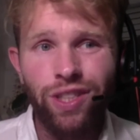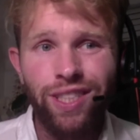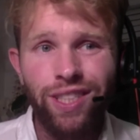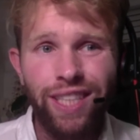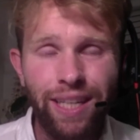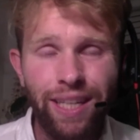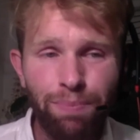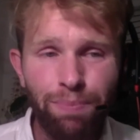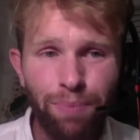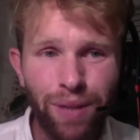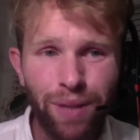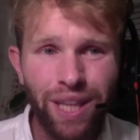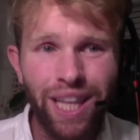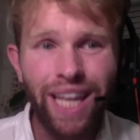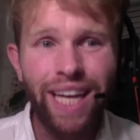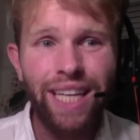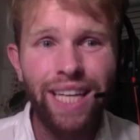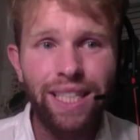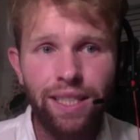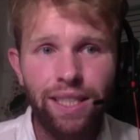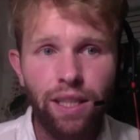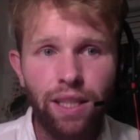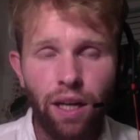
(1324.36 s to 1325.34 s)
in
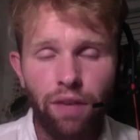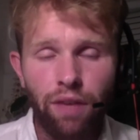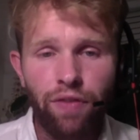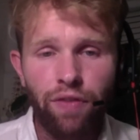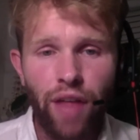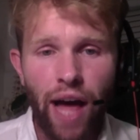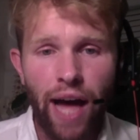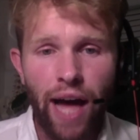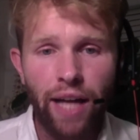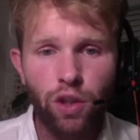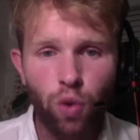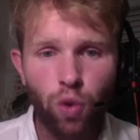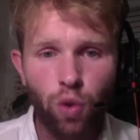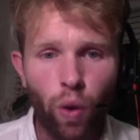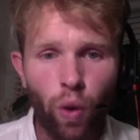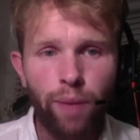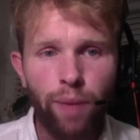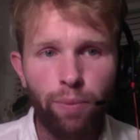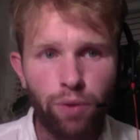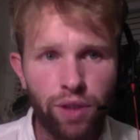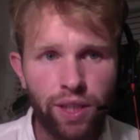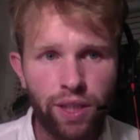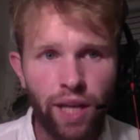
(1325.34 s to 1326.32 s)
place of that
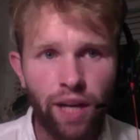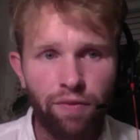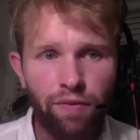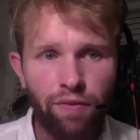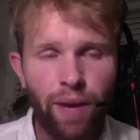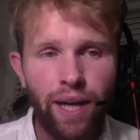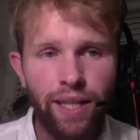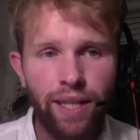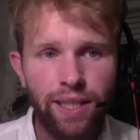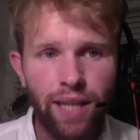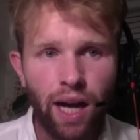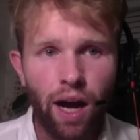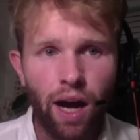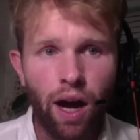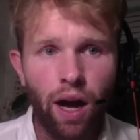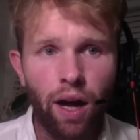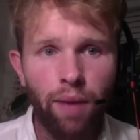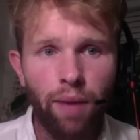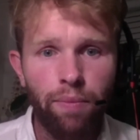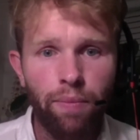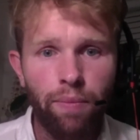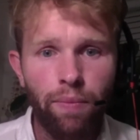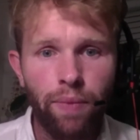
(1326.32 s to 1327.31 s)
20% of my
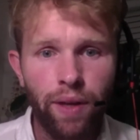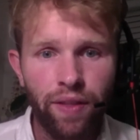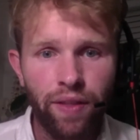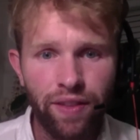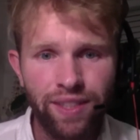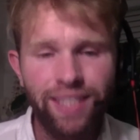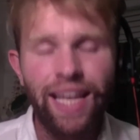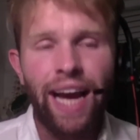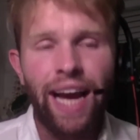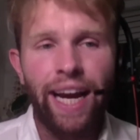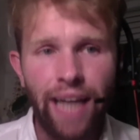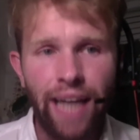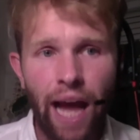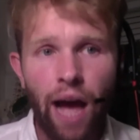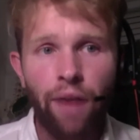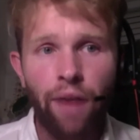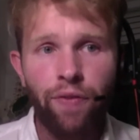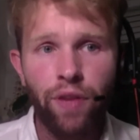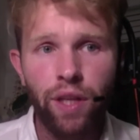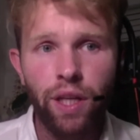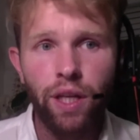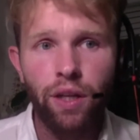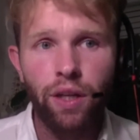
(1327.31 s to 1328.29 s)
time in the second
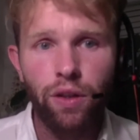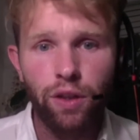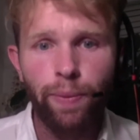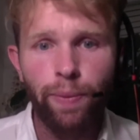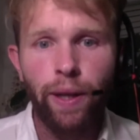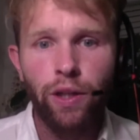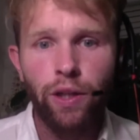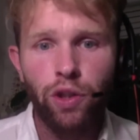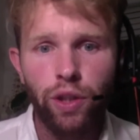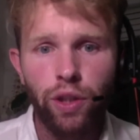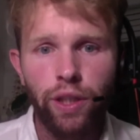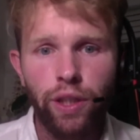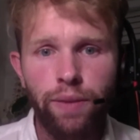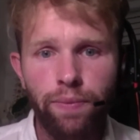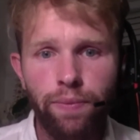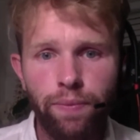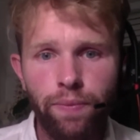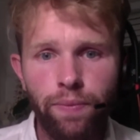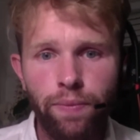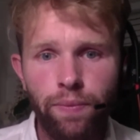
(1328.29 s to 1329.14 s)
half of the year, especially.